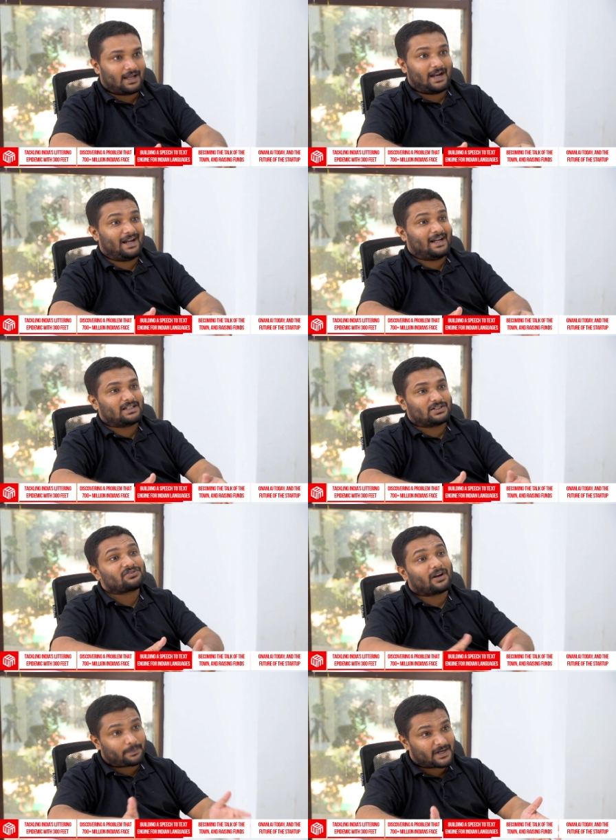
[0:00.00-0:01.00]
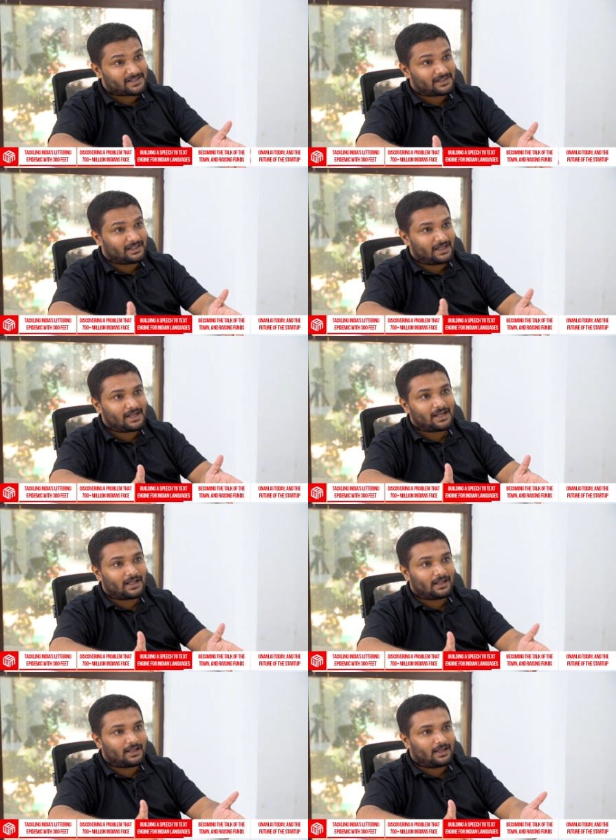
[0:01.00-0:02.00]
and
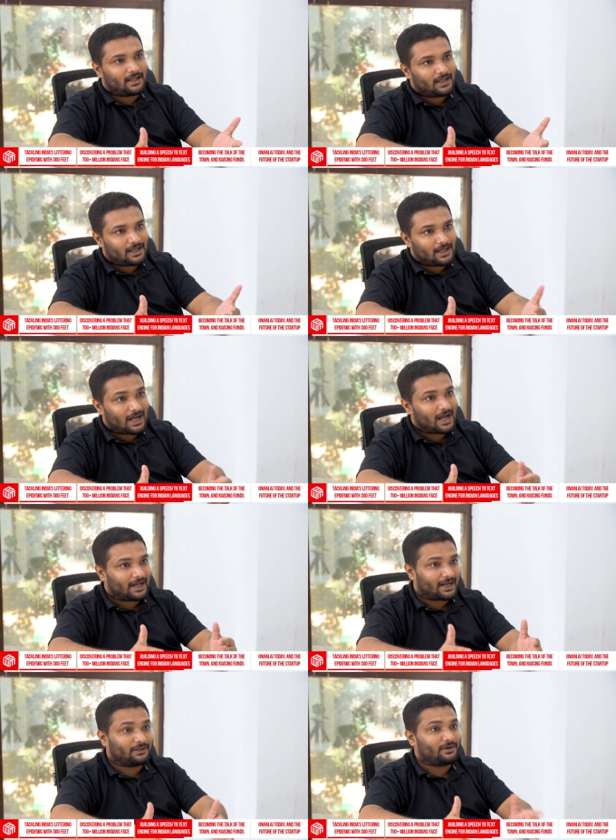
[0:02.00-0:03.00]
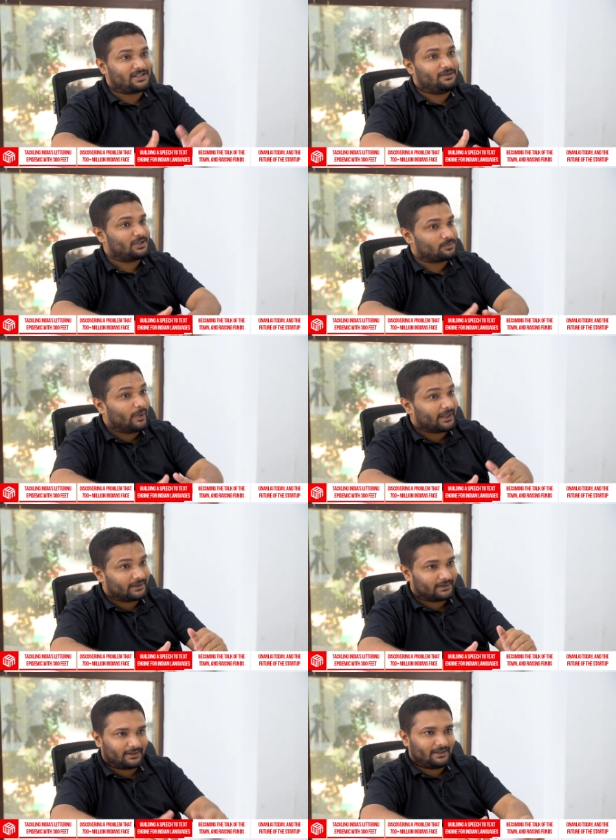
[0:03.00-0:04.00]
surprisingly our accuracy was better.